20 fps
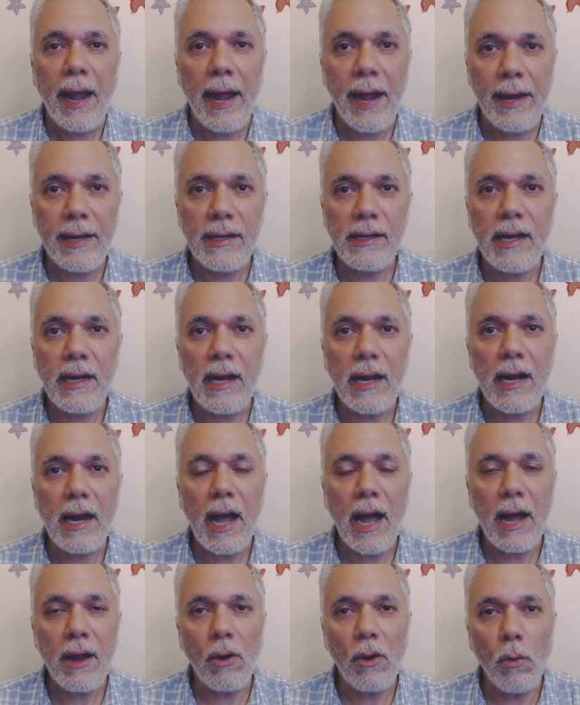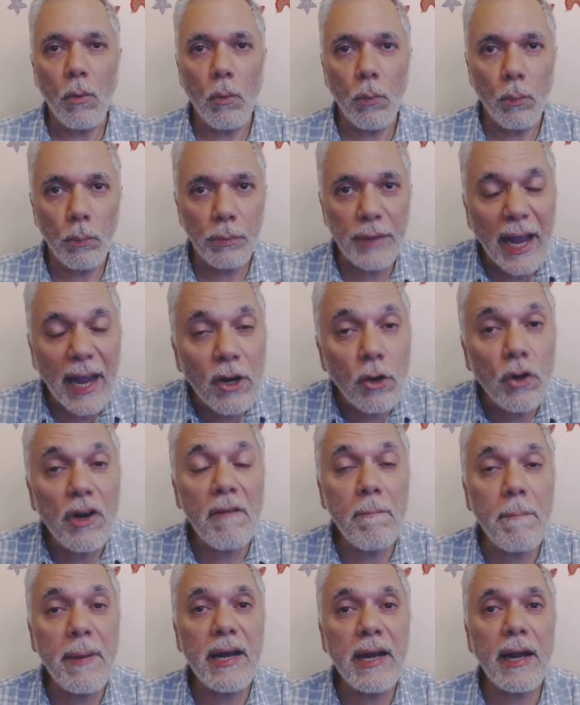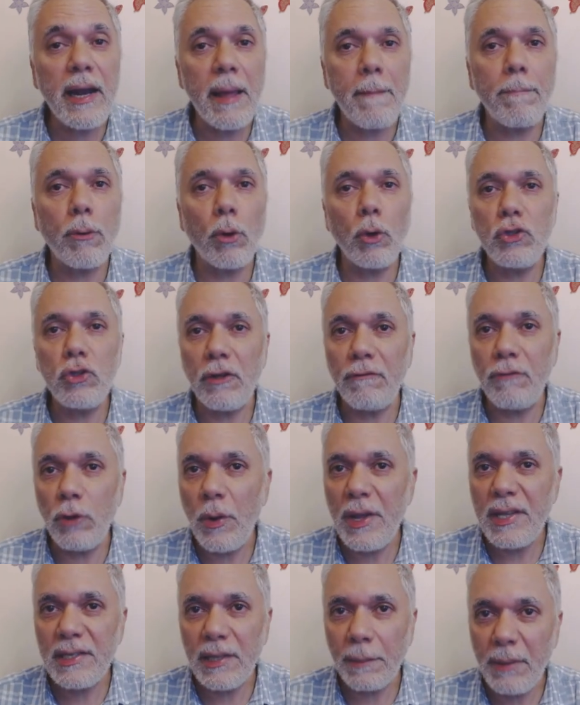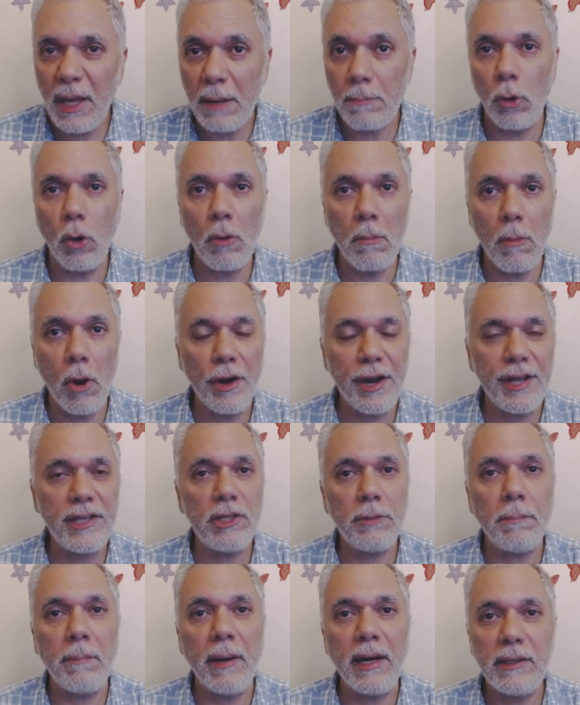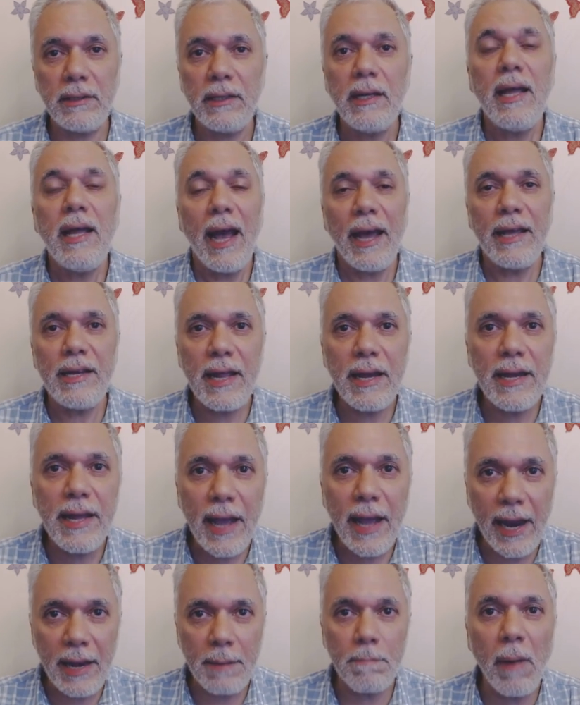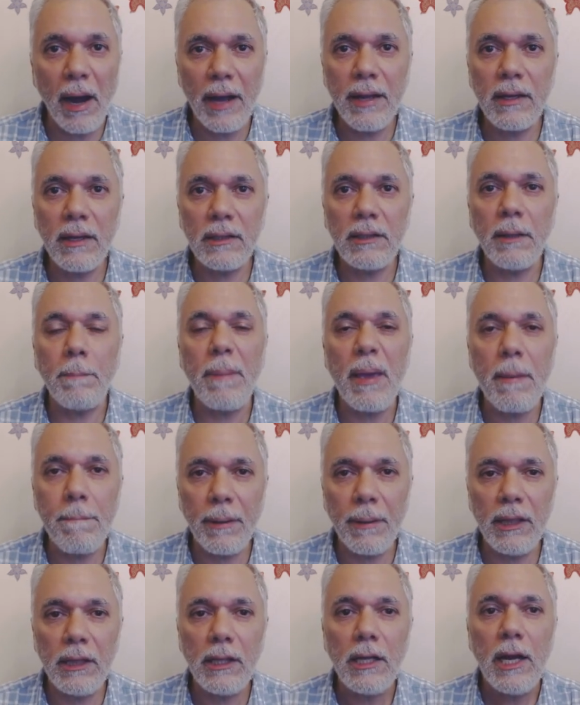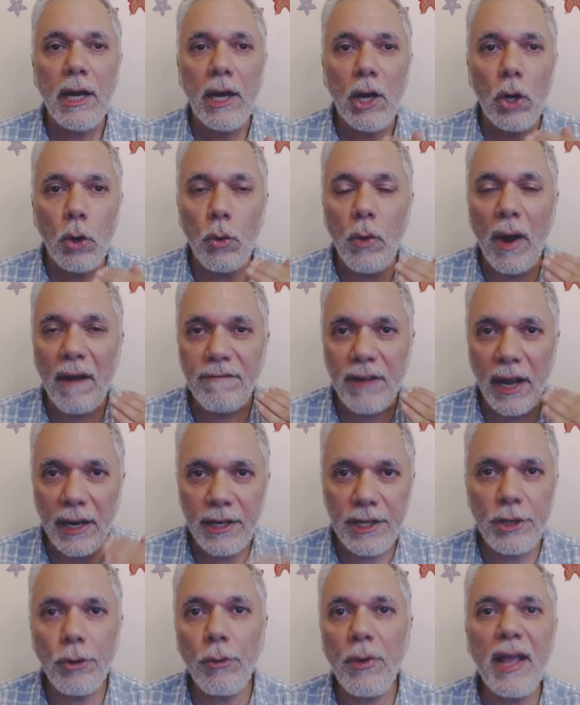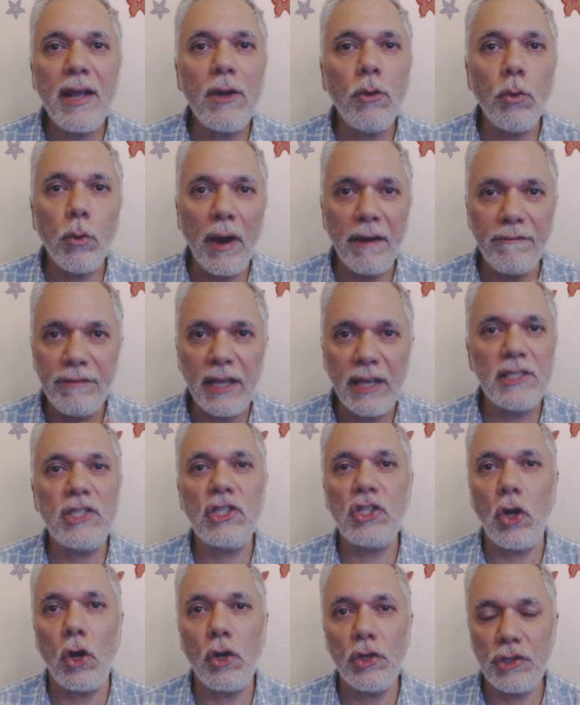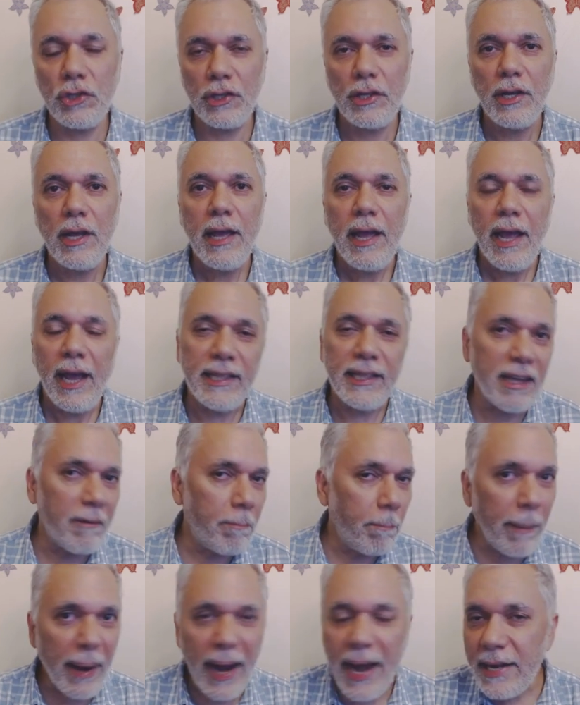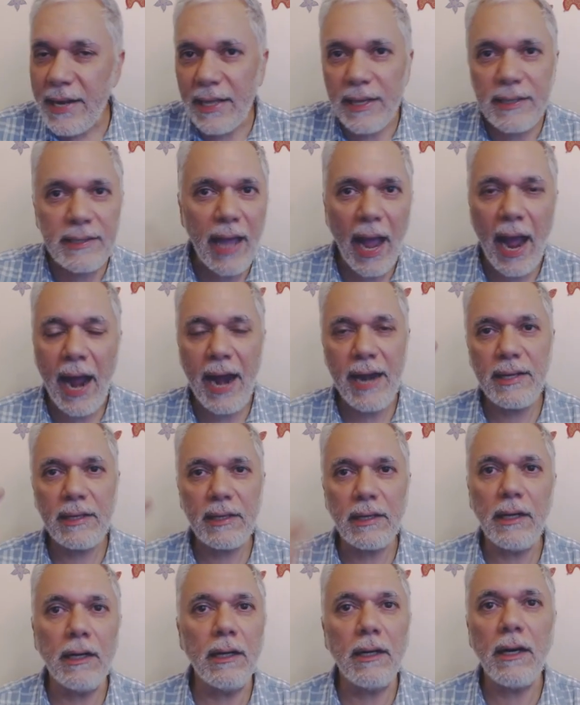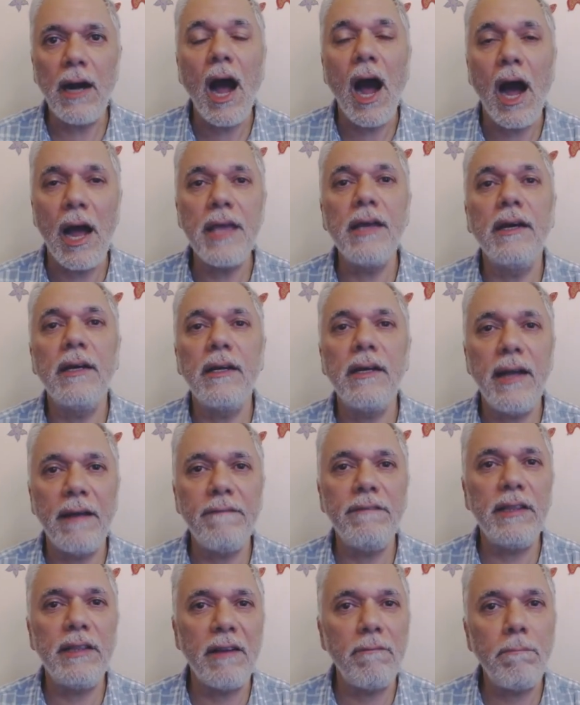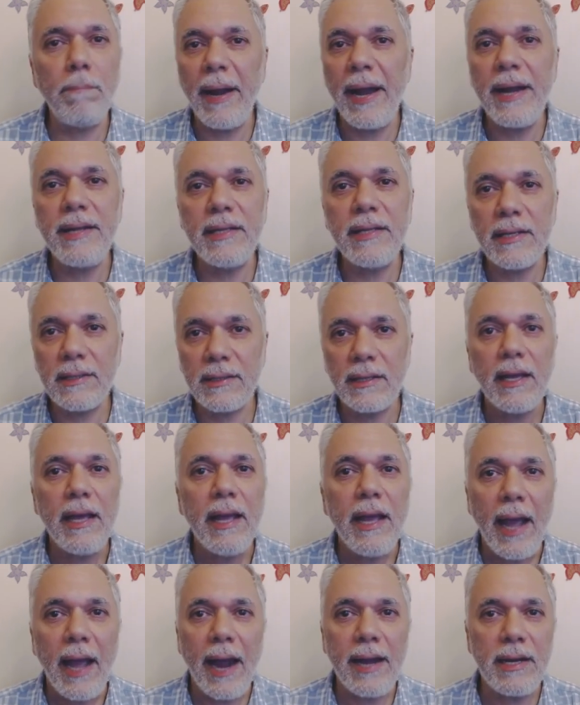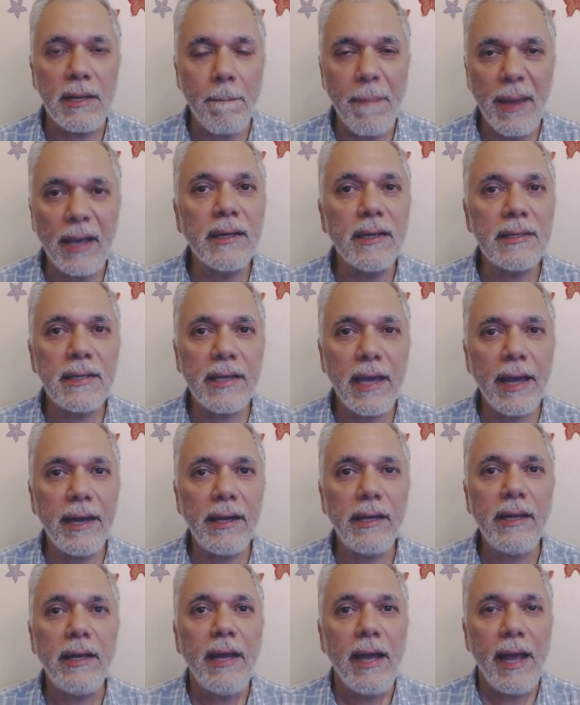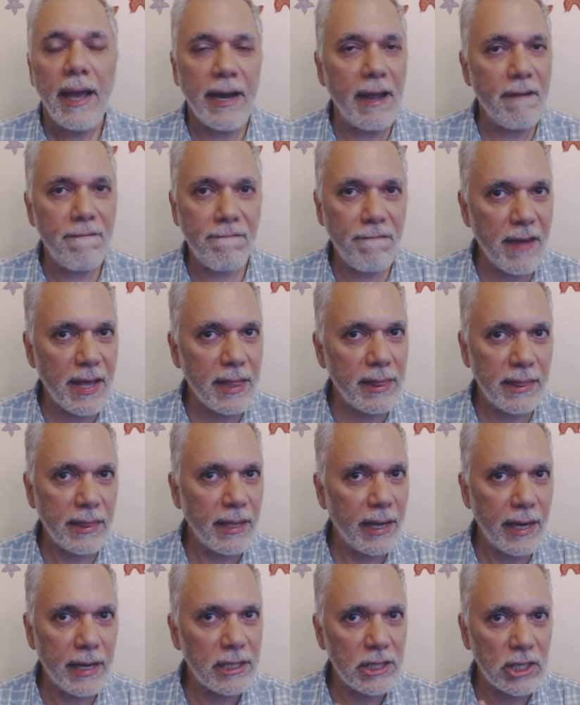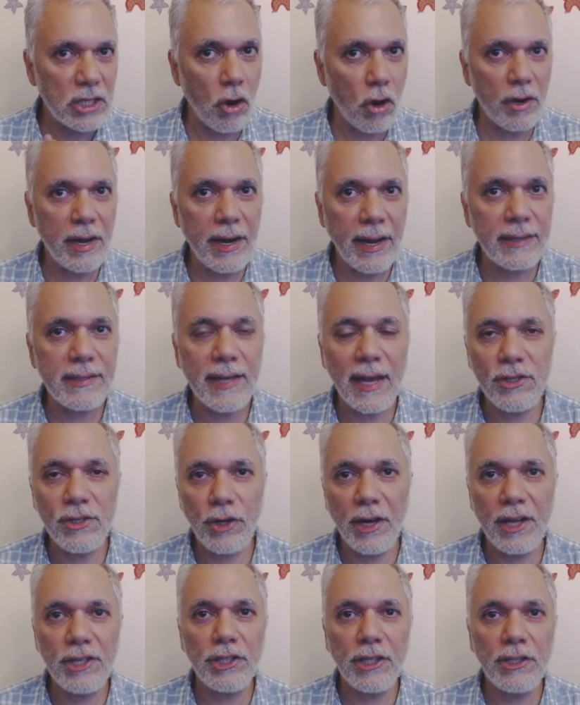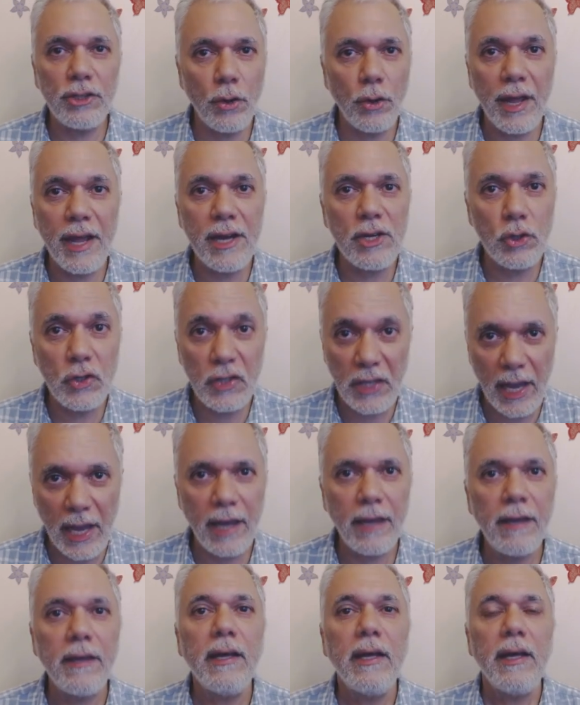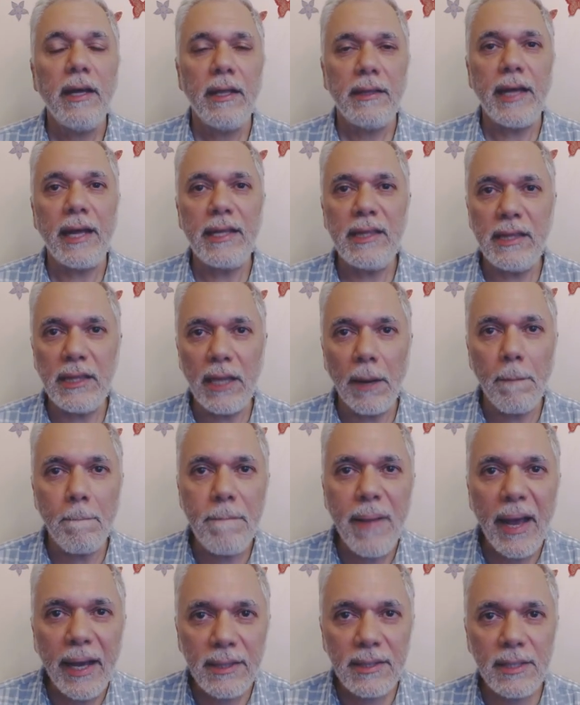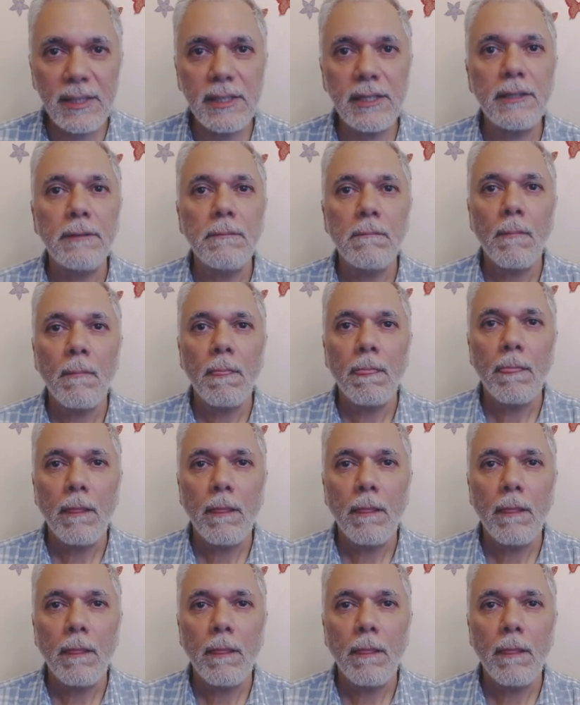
And there could have been an approach of doing something more modest, but I really admire the people who have done Turing, who have done Soss, and they've played this at a higher level, they've played this at a bigger scale. And I feel it's not an exaggeration today to say that the best